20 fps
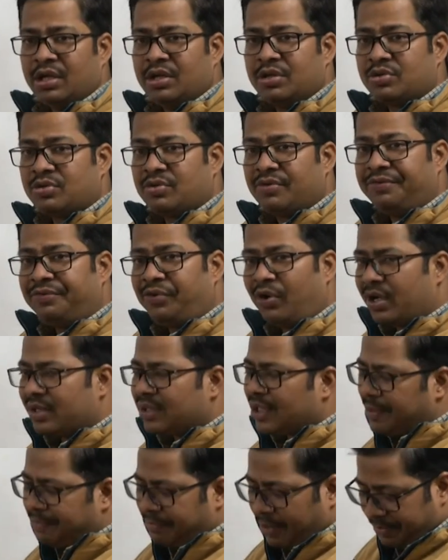So for
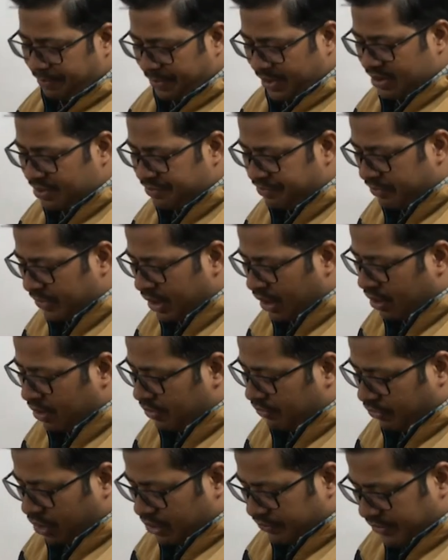that purpose,
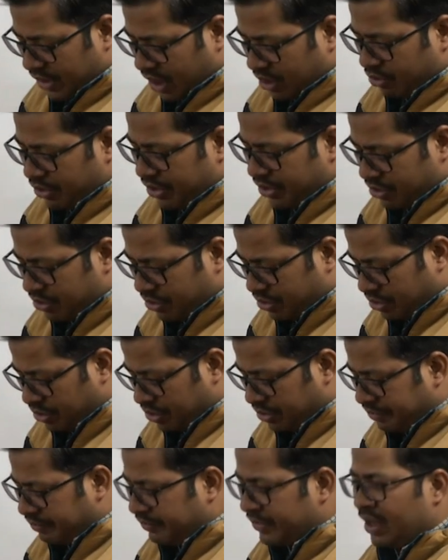what we are going to
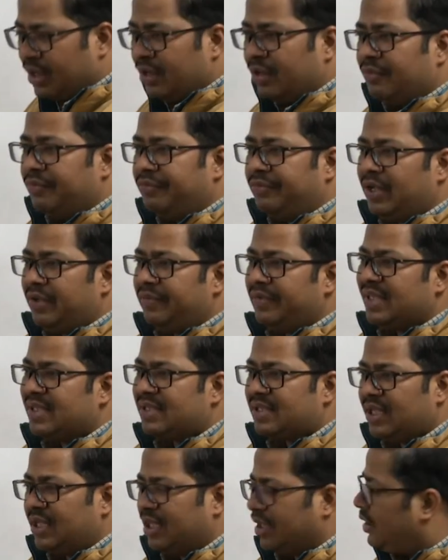do, we will
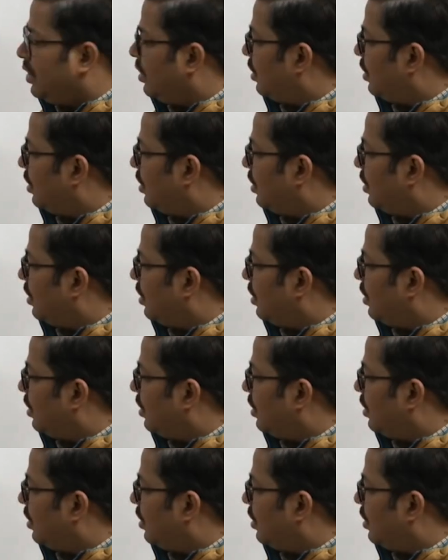see